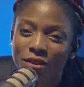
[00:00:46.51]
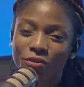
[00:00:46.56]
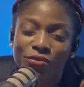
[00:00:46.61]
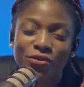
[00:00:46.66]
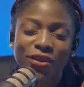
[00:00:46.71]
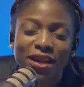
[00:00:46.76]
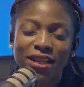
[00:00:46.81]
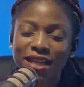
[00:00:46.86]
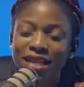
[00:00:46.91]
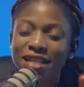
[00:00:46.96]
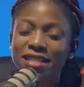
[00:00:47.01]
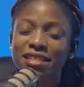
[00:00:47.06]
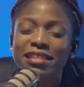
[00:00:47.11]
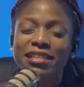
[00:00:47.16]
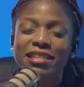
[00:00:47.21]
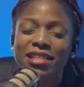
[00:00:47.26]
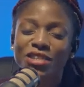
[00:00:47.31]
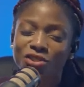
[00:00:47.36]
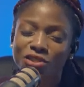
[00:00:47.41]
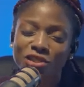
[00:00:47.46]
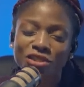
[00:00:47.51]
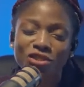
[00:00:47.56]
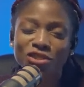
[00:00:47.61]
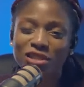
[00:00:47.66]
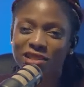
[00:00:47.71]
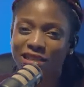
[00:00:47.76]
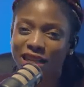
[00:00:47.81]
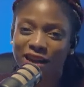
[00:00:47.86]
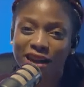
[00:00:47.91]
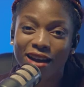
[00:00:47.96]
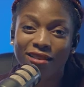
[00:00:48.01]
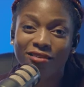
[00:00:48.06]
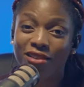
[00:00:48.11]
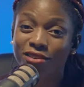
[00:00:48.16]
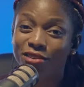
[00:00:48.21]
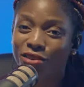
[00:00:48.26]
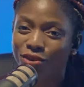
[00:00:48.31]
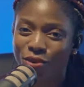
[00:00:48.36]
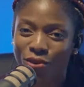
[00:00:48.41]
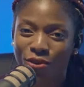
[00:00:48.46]
Friday is literally just like
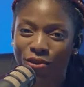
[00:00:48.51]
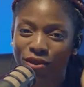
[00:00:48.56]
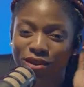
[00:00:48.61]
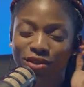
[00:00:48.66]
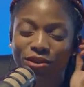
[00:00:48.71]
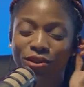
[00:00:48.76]
around the corner.